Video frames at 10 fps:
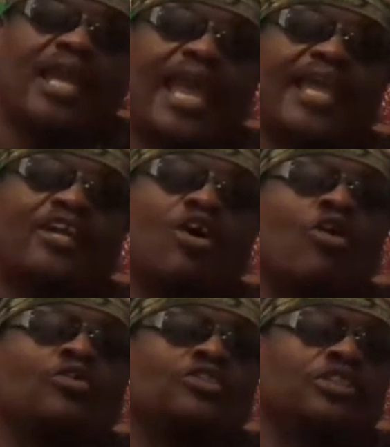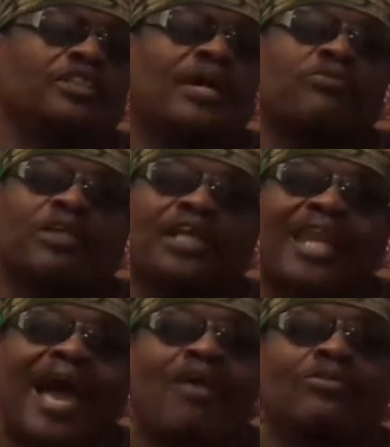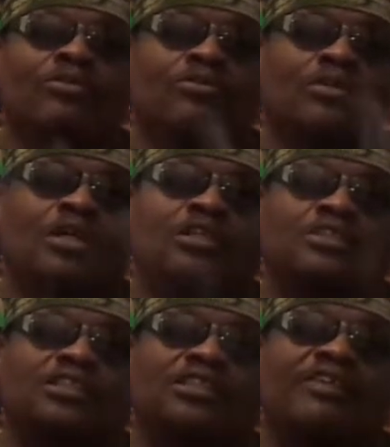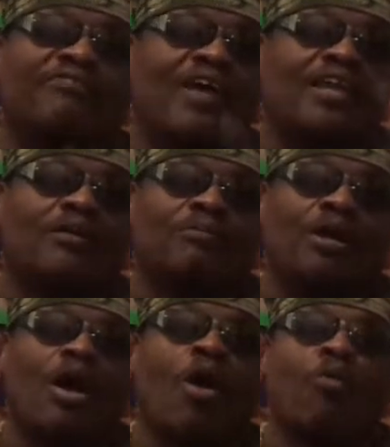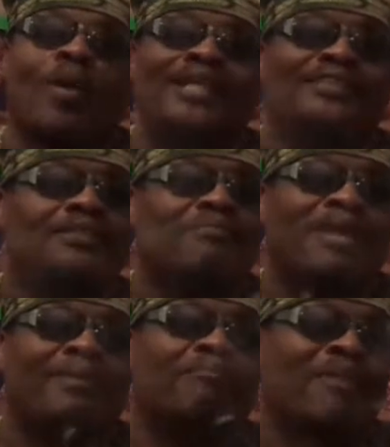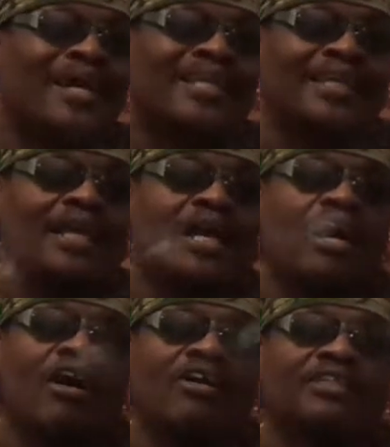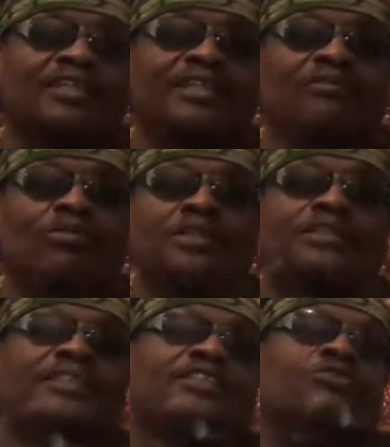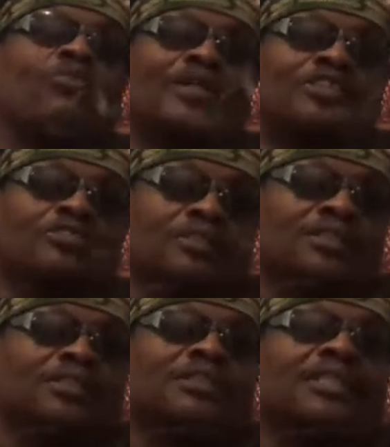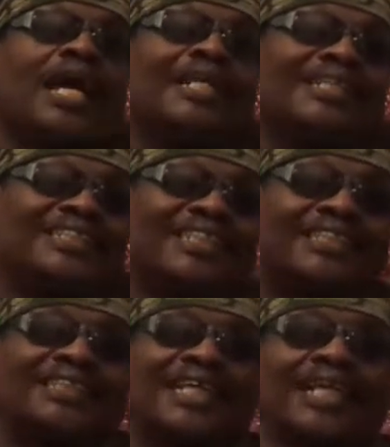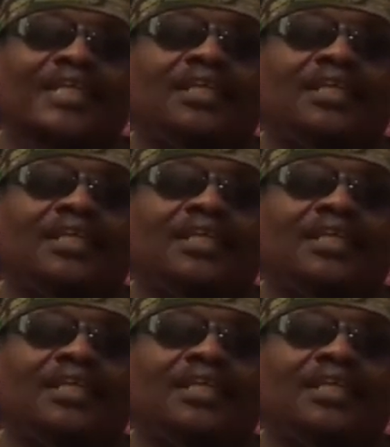a culture that will allow you to develop a way to make money other than what this Western society dictates.